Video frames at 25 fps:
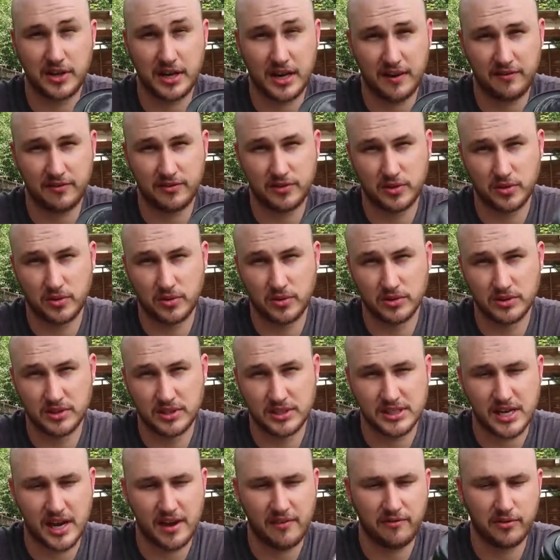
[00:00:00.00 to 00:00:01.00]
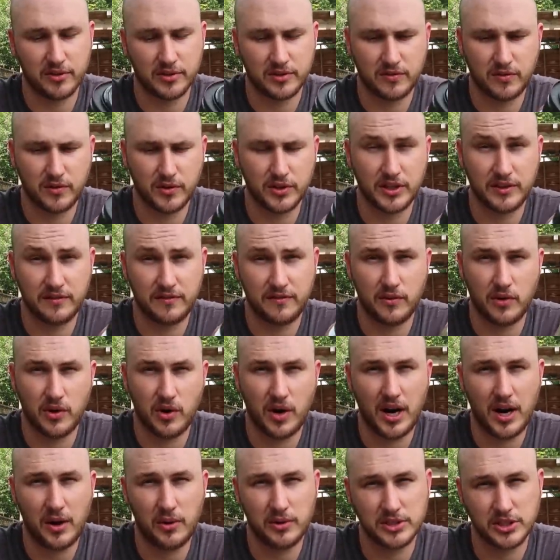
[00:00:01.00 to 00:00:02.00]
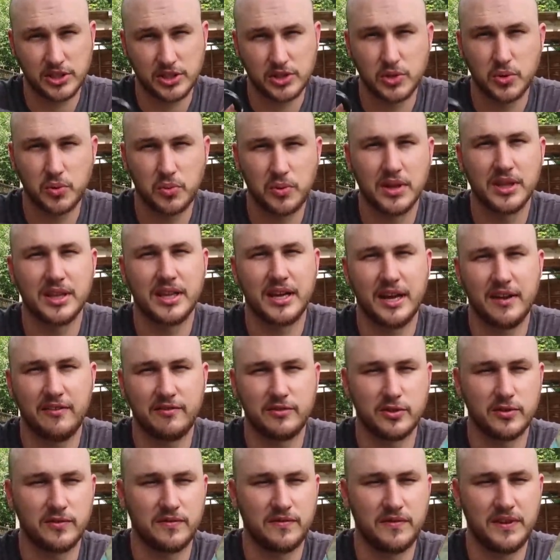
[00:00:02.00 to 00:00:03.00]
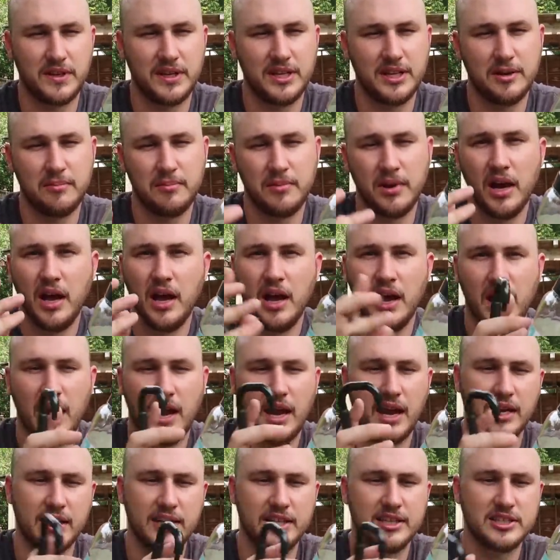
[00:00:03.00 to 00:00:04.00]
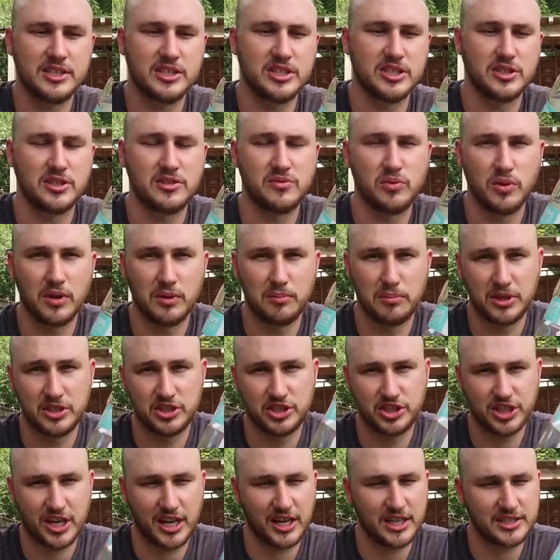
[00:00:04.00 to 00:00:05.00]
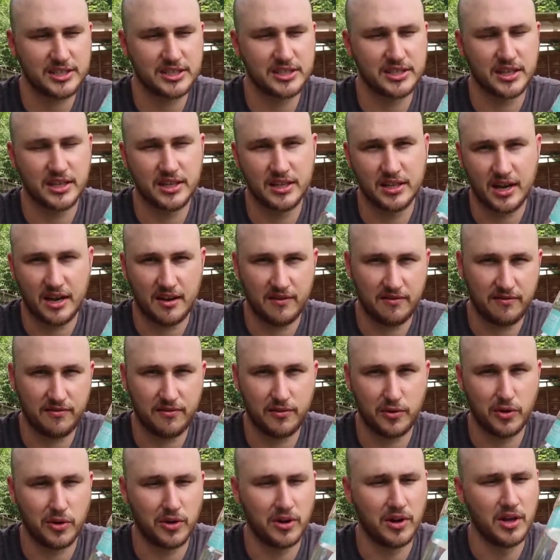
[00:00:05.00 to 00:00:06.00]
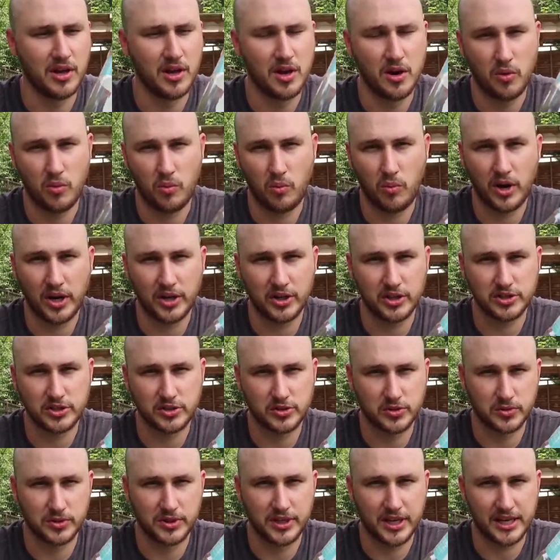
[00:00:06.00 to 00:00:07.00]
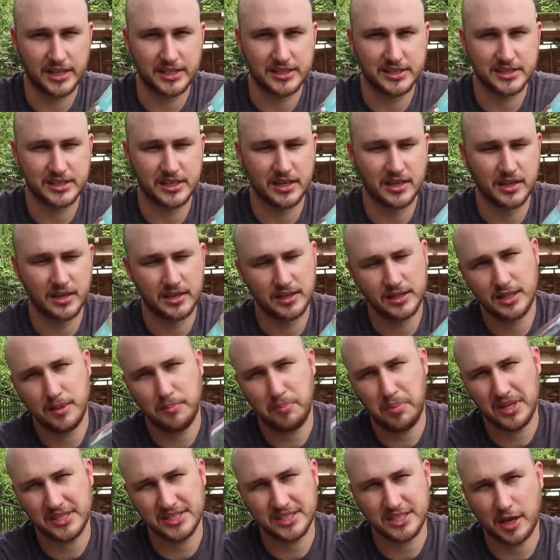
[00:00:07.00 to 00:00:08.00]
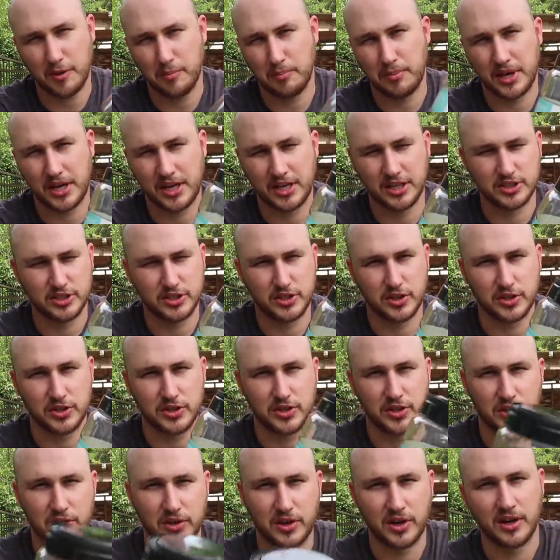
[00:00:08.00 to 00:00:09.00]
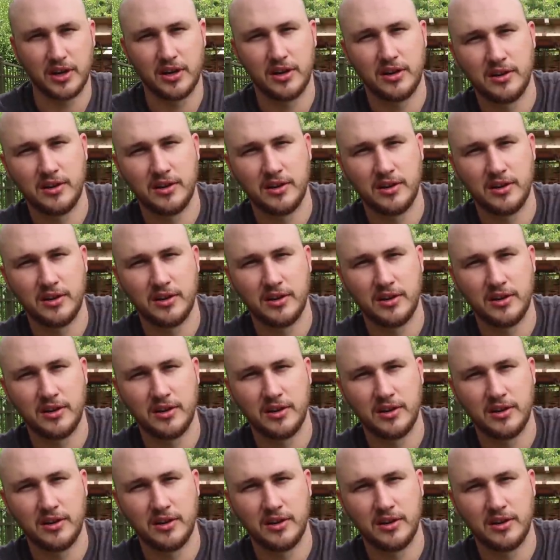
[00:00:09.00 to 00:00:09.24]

you have to dry for twenty-four hours, you will have to feed them. And this is, will be just enough for one or two days. Depends how big is your dog.